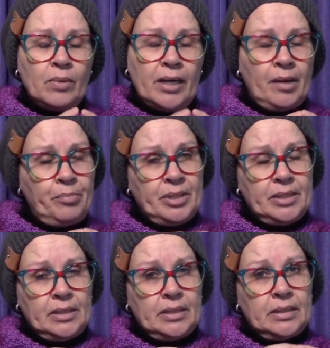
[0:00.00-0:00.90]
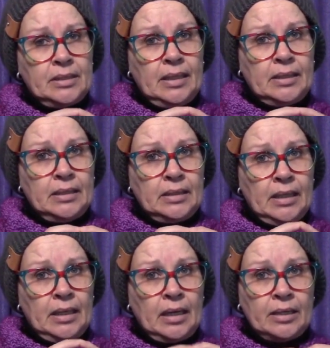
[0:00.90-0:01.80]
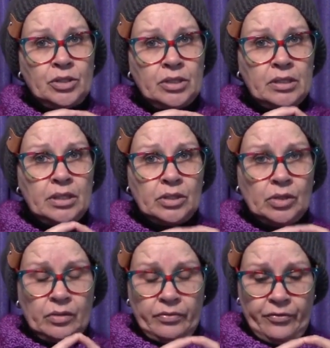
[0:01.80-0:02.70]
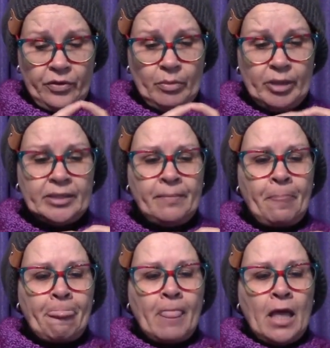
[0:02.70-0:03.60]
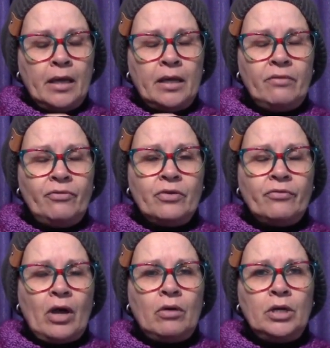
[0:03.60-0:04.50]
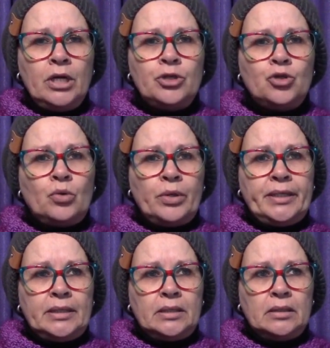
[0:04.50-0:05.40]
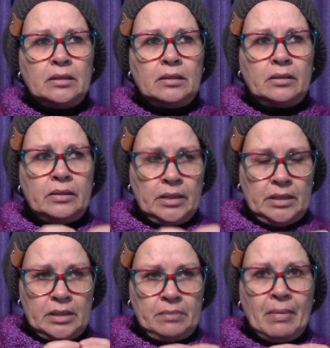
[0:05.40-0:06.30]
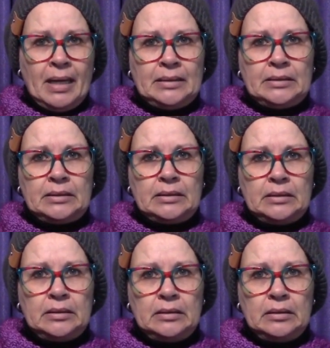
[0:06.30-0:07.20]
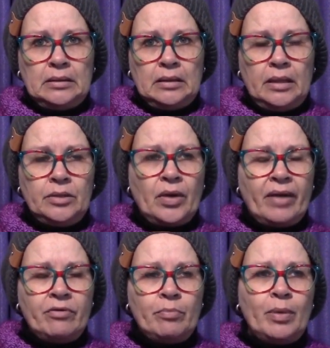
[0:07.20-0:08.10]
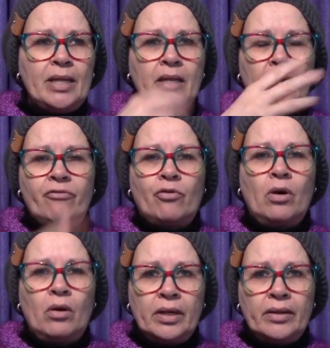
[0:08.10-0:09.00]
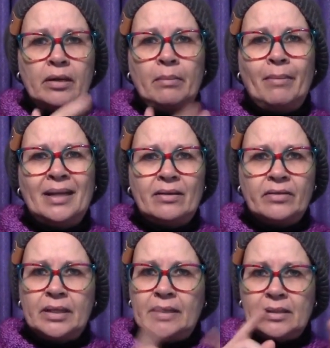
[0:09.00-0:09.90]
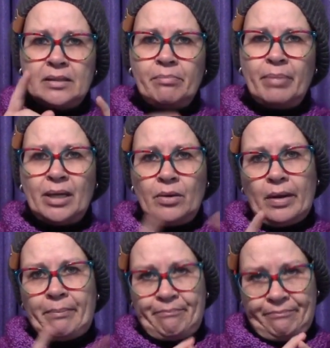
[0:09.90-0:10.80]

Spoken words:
what happens is, and I just need to confirm it, if you've only joined this month, you haven't been there for longer than a month, it doesn't pick you up.